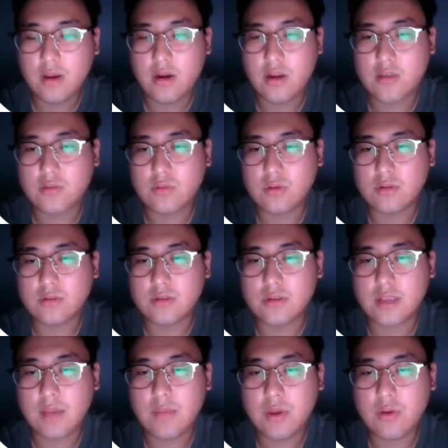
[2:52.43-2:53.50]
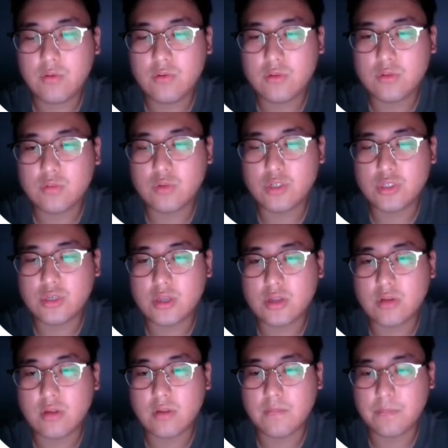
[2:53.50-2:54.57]
and as well as the chemicals which
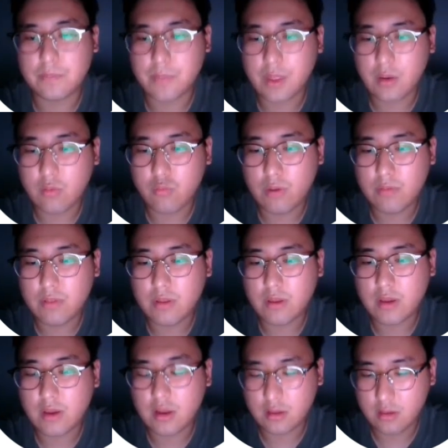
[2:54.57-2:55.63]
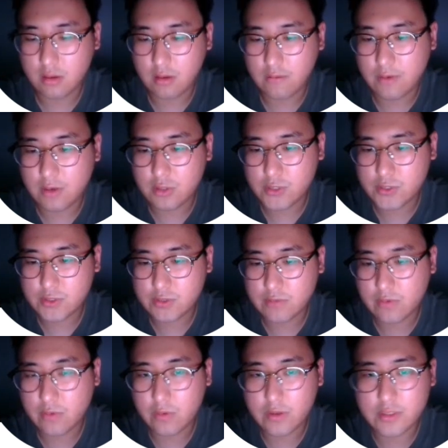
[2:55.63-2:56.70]
can replicate the functions of
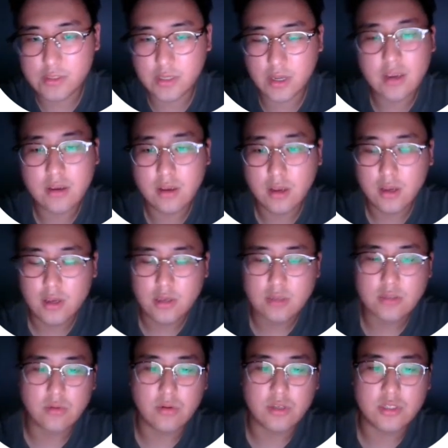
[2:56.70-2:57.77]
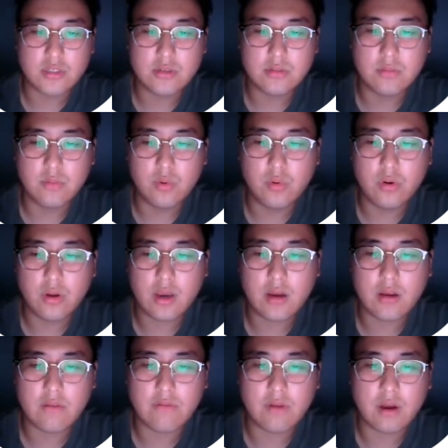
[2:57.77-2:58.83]
OSK. So it's more
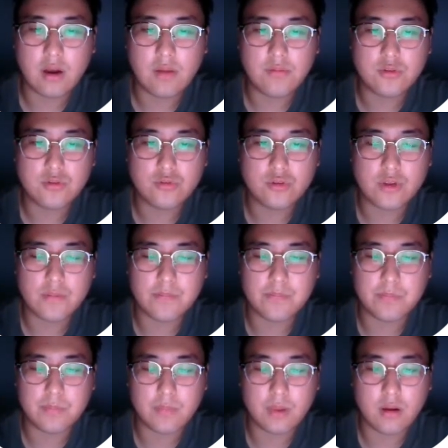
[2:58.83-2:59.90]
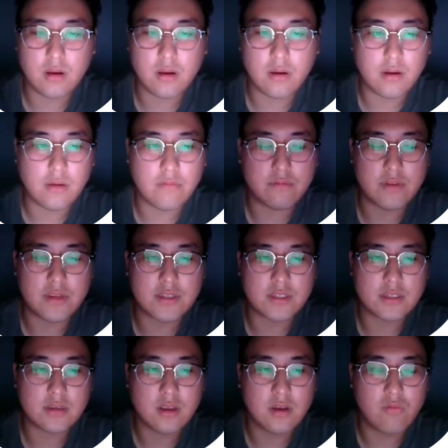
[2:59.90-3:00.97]
kind of upstream of
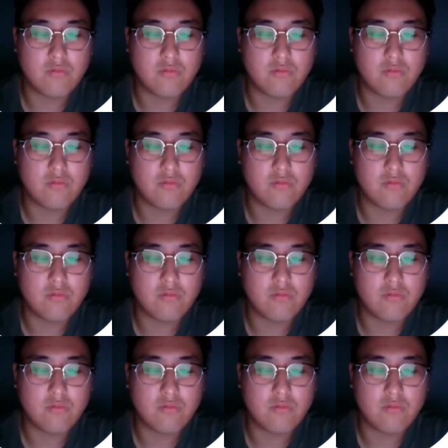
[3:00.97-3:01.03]
this